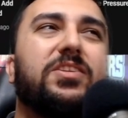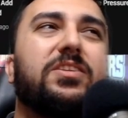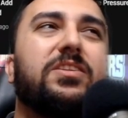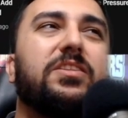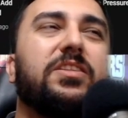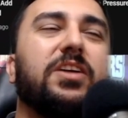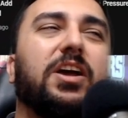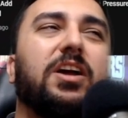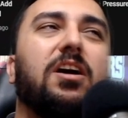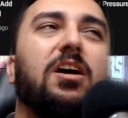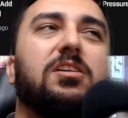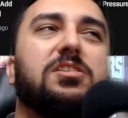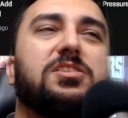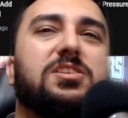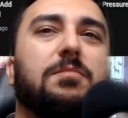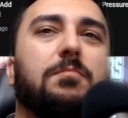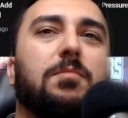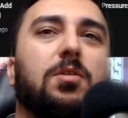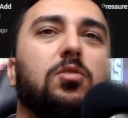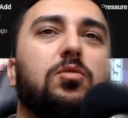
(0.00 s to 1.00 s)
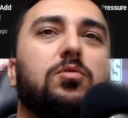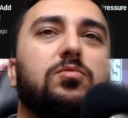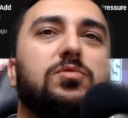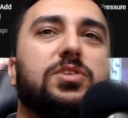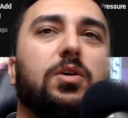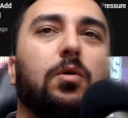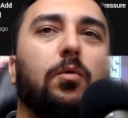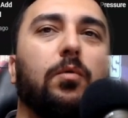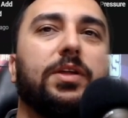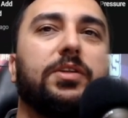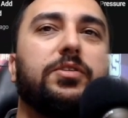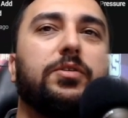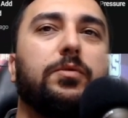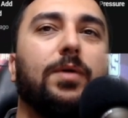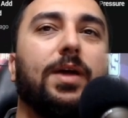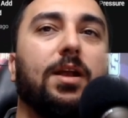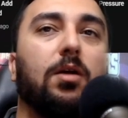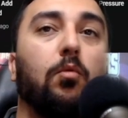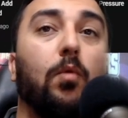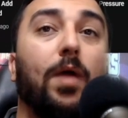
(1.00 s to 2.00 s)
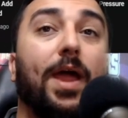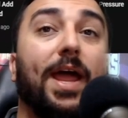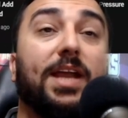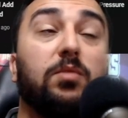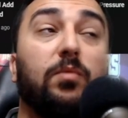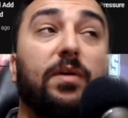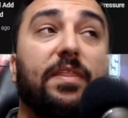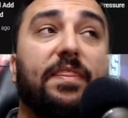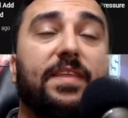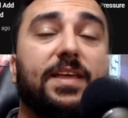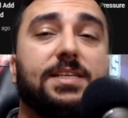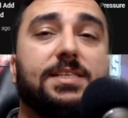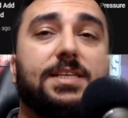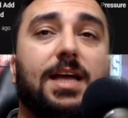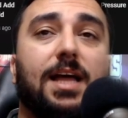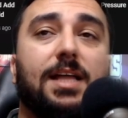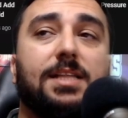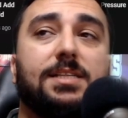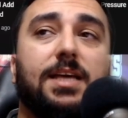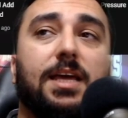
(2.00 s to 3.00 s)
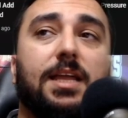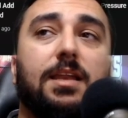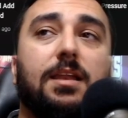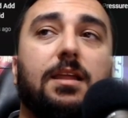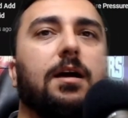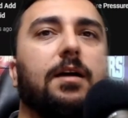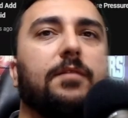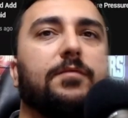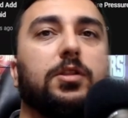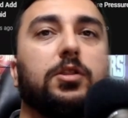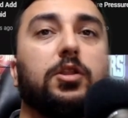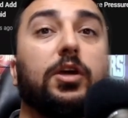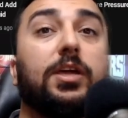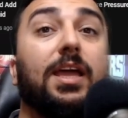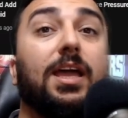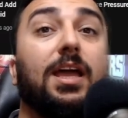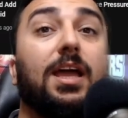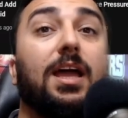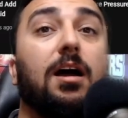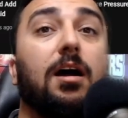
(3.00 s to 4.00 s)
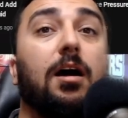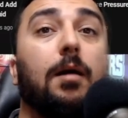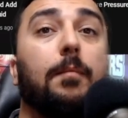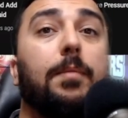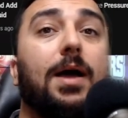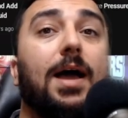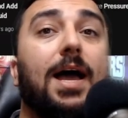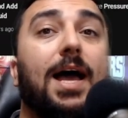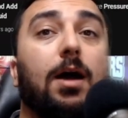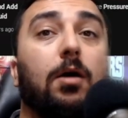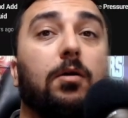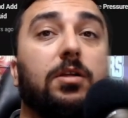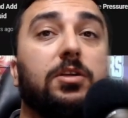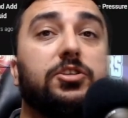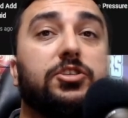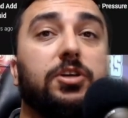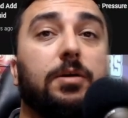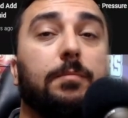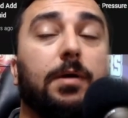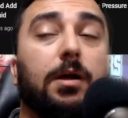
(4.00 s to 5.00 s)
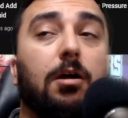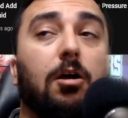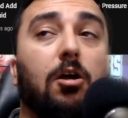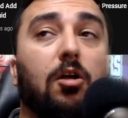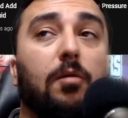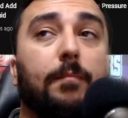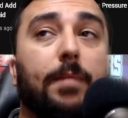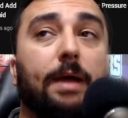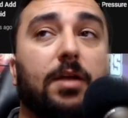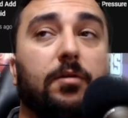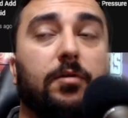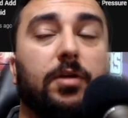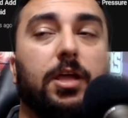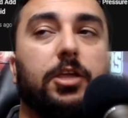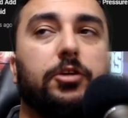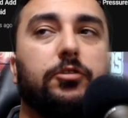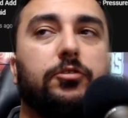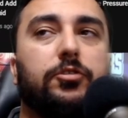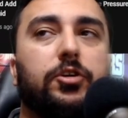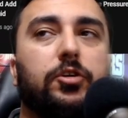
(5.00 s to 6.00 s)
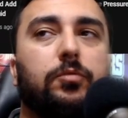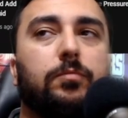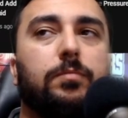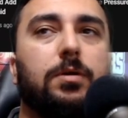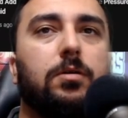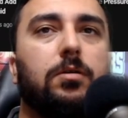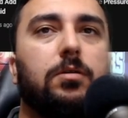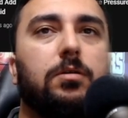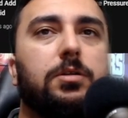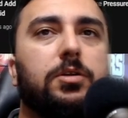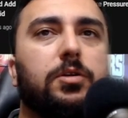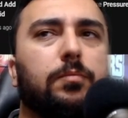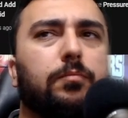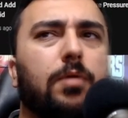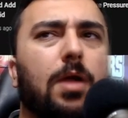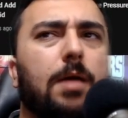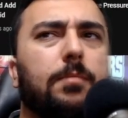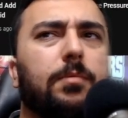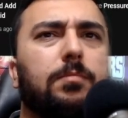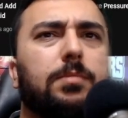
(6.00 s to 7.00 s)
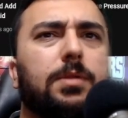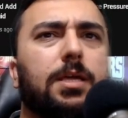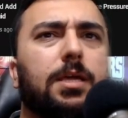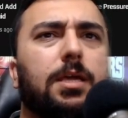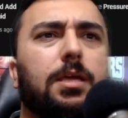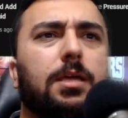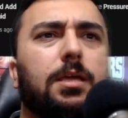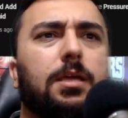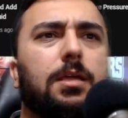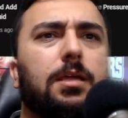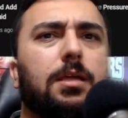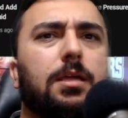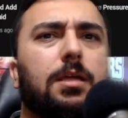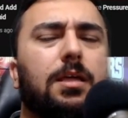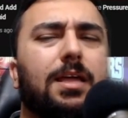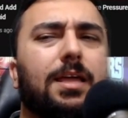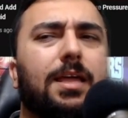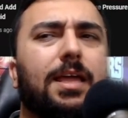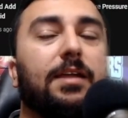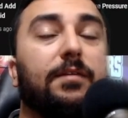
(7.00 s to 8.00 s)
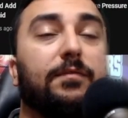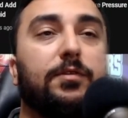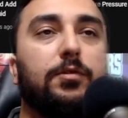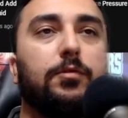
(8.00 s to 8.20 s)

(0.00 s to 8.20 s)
the customer who's going to interact with this content. If you're looking up how to jump a car battery on YouTube, you're probably in a few